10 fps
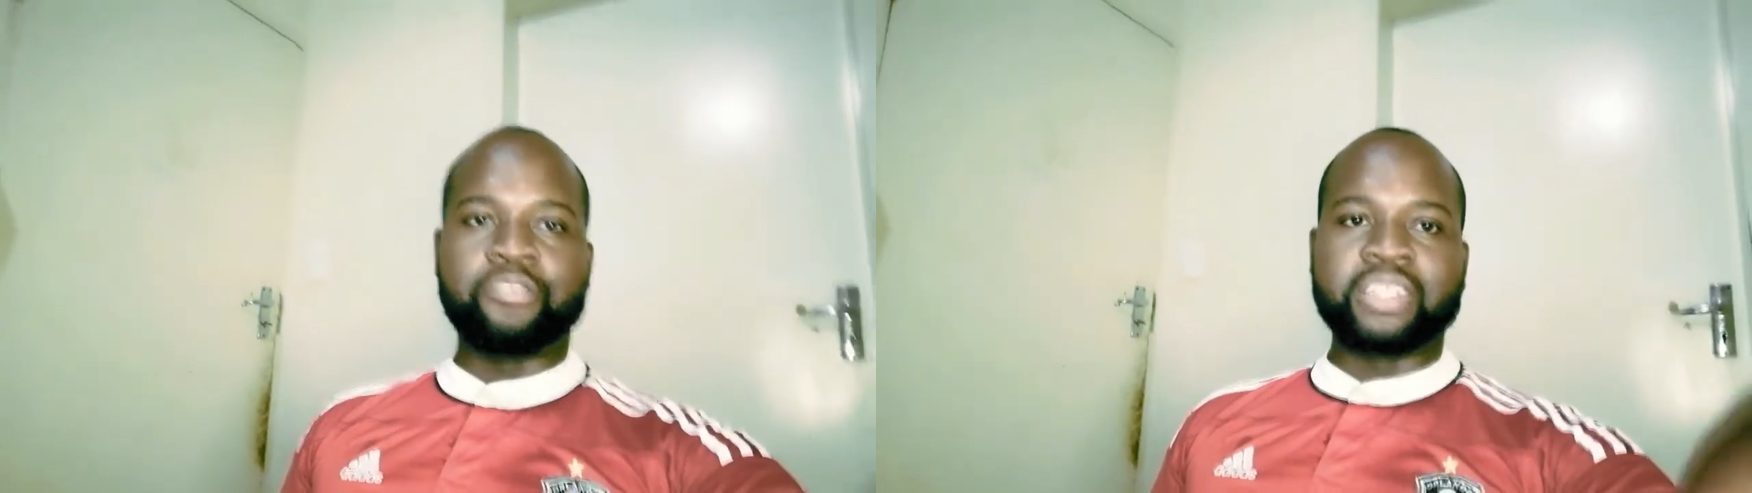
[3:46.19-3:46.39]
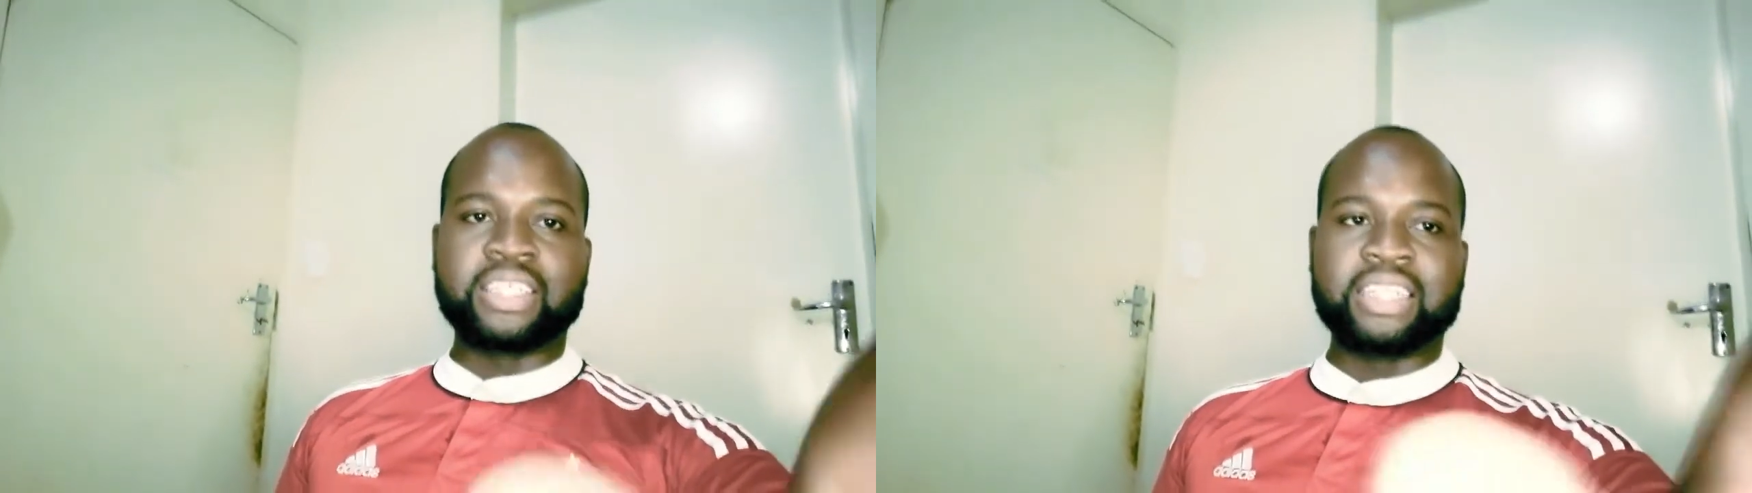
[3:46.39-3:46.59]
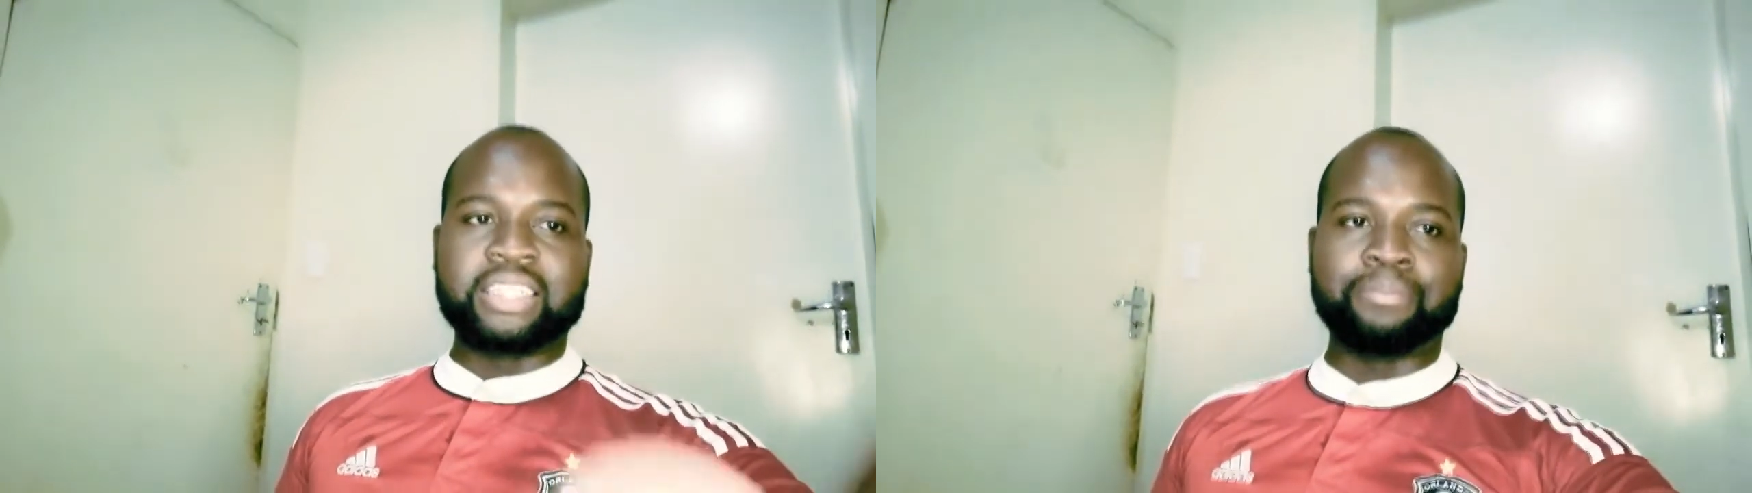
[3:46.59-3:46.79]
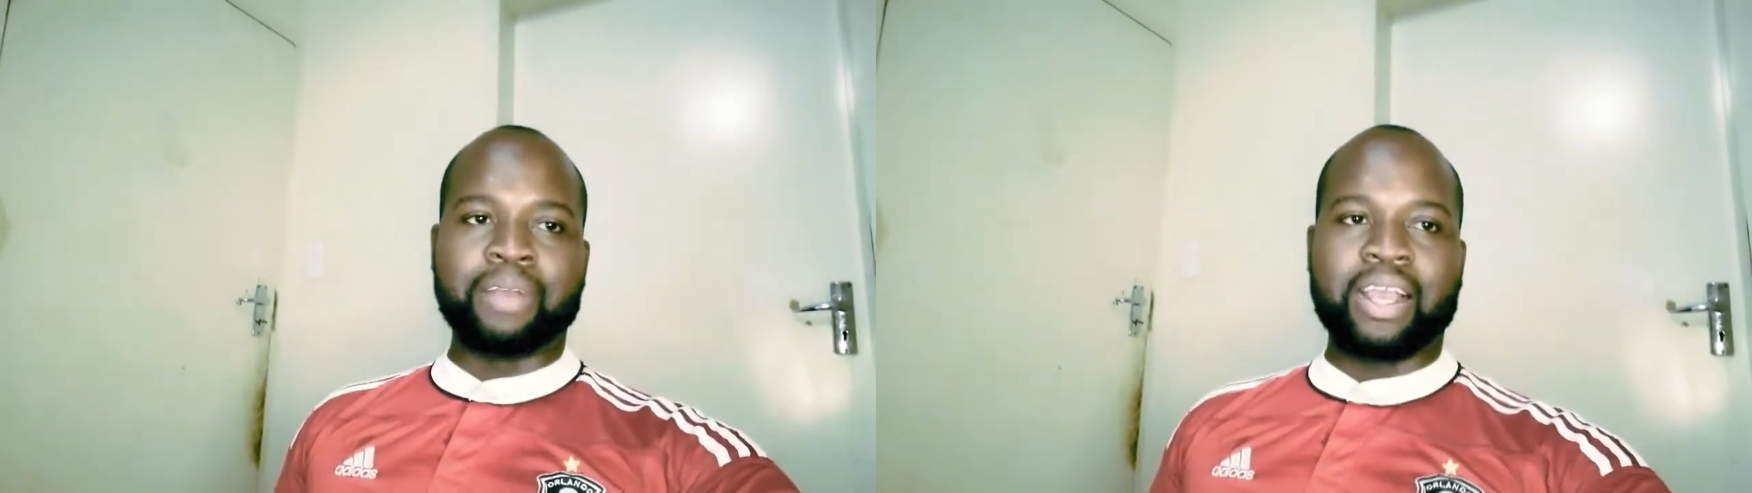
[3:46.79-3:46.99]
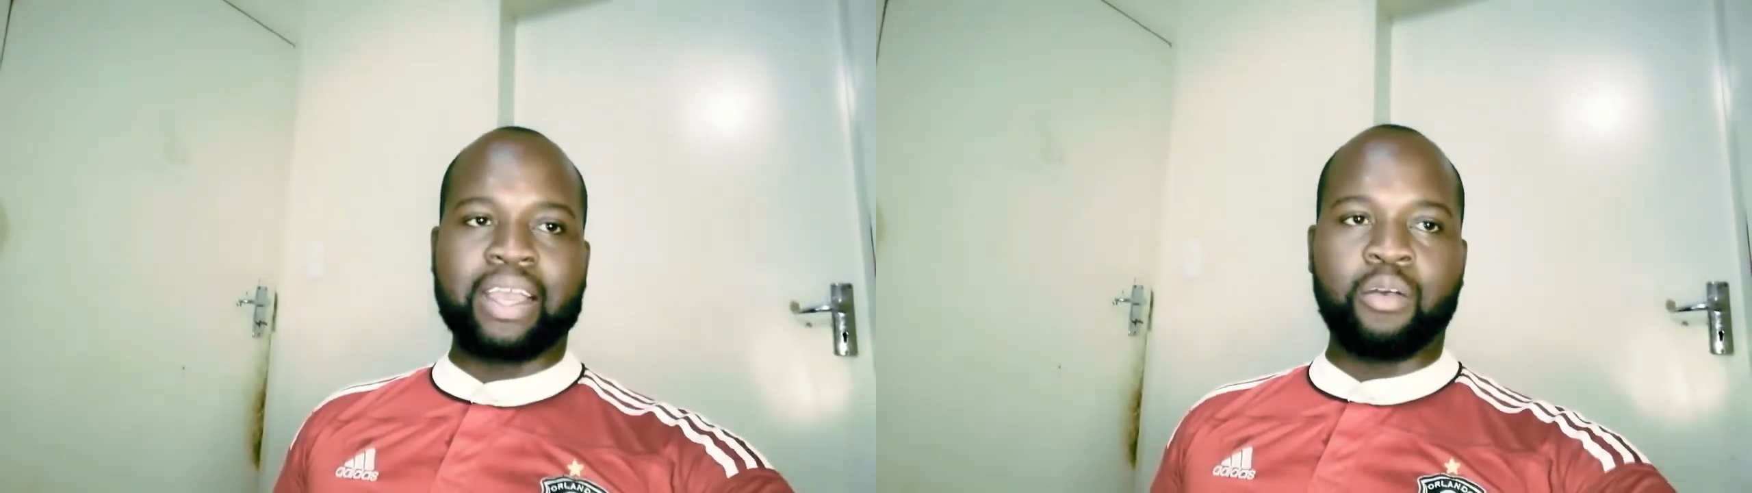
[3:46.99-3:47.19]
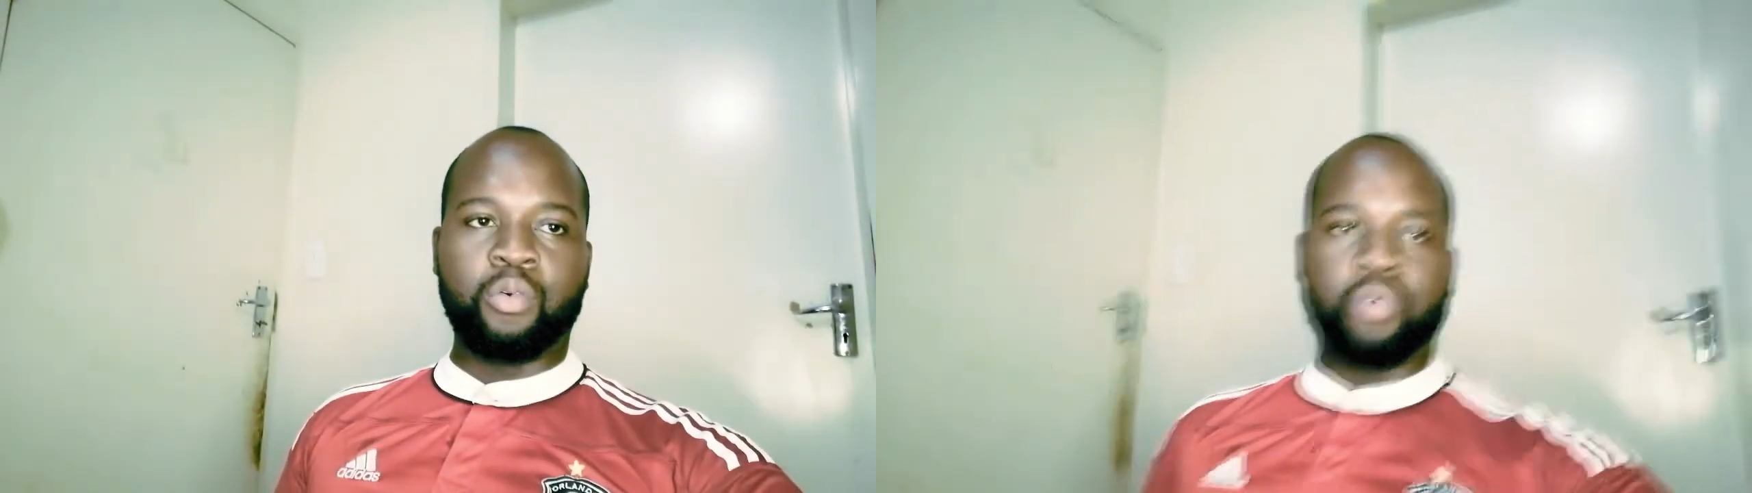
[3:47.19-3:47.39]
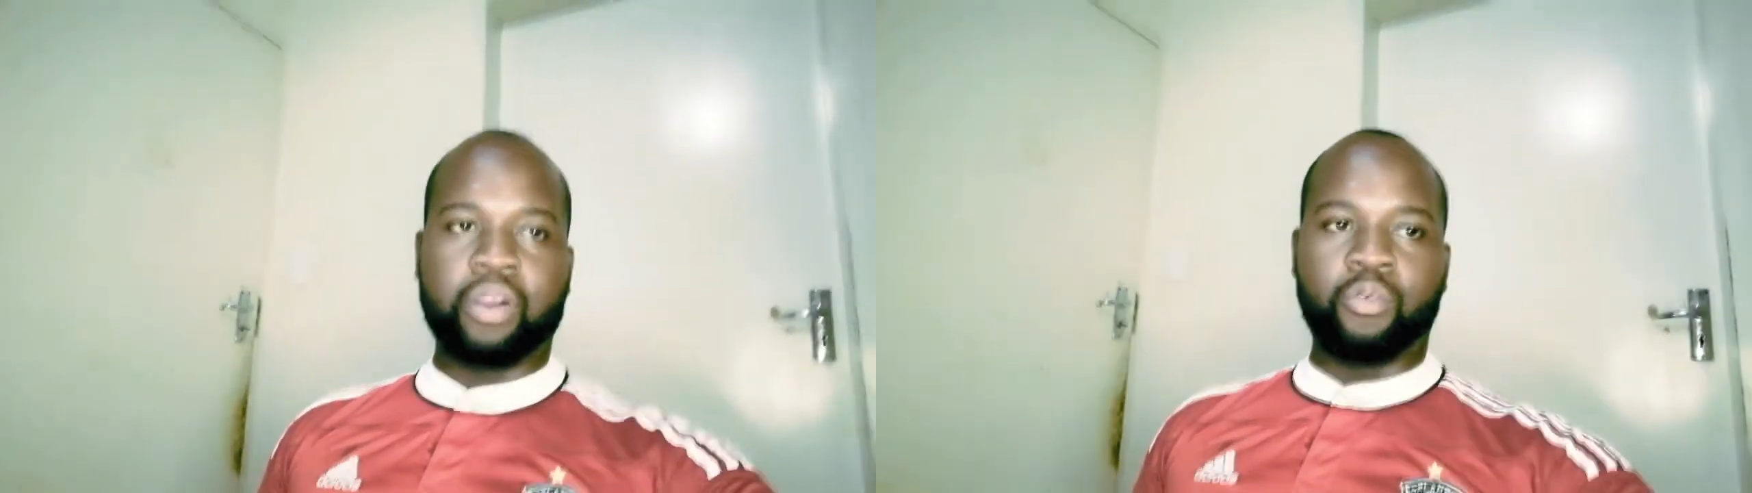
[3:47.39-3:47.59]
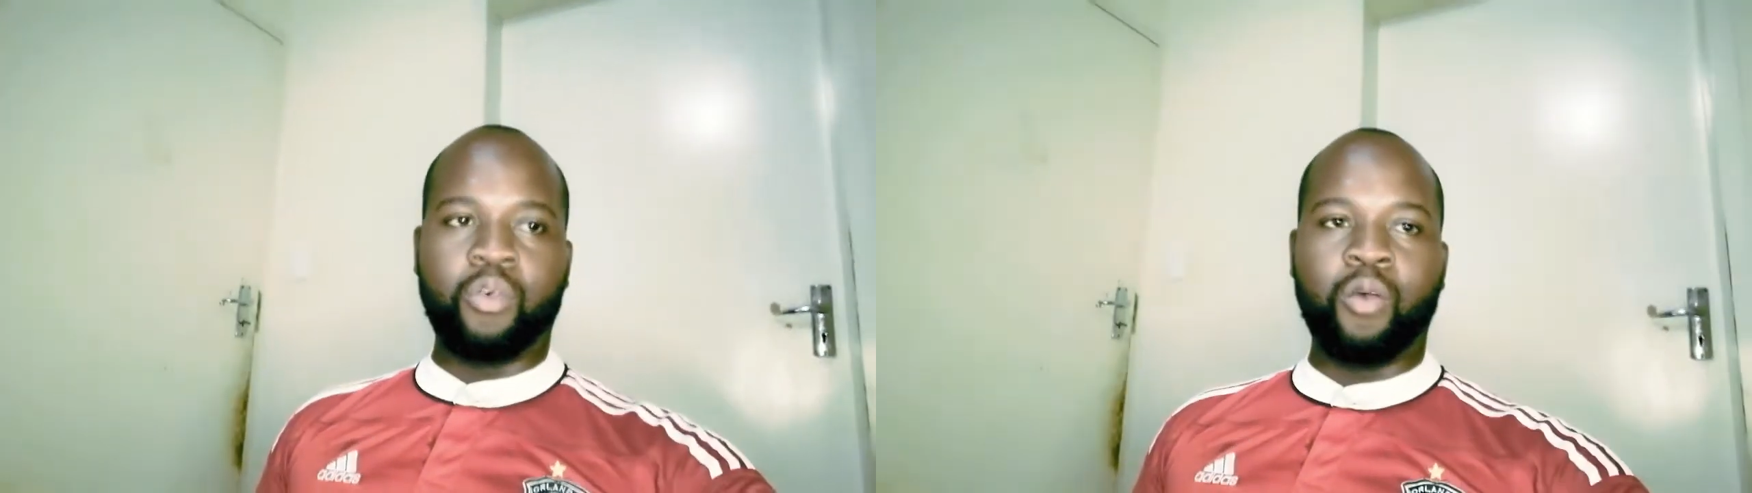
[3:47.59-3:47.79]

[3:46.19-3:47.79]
emphasizing Magaya Pur,